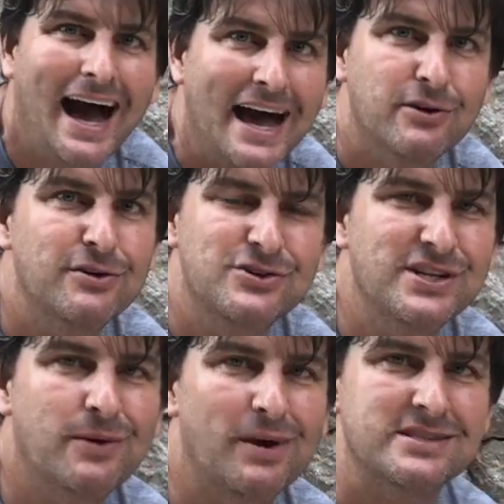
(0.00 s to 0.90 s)
I don't
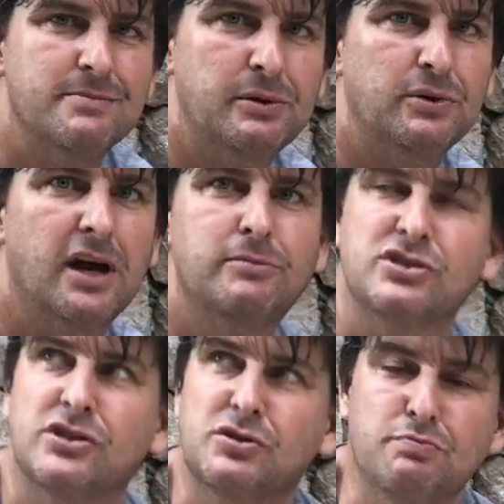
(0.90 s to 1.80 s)
understand why somebody would come to
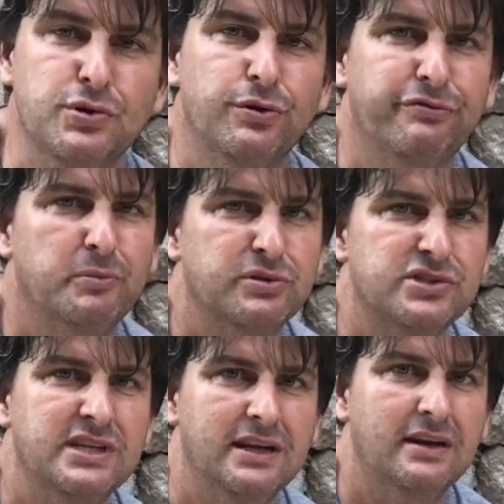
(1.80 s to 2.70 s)
such a beautiful,
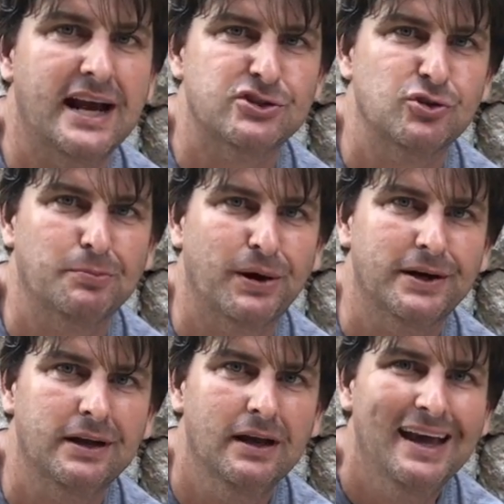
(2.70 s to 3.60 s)
pristine national
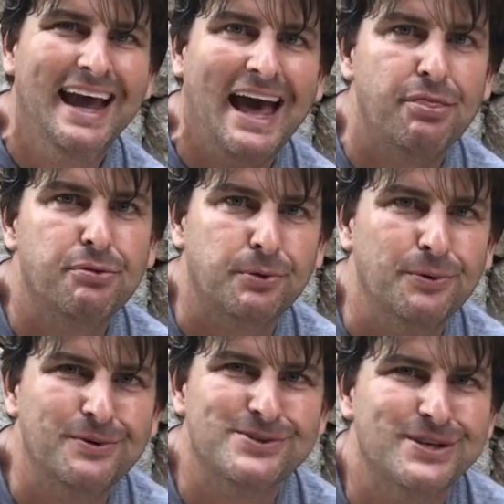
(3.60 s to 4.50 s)
park and throw
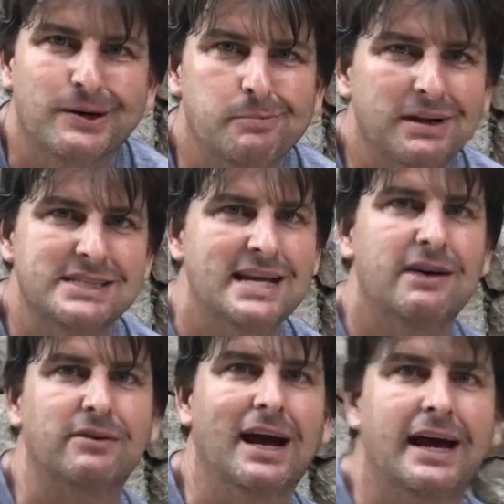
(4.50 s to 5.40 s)
their cigarette butts
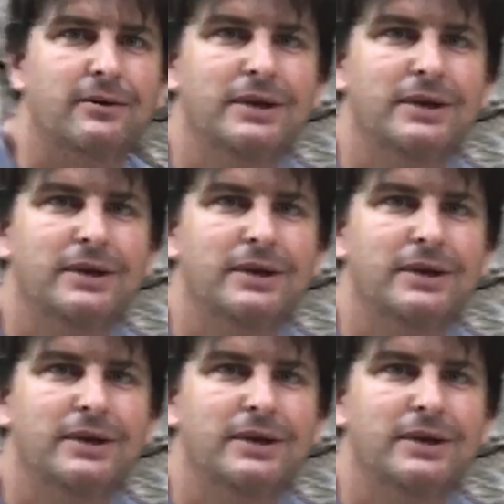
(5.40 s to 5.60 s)
down. I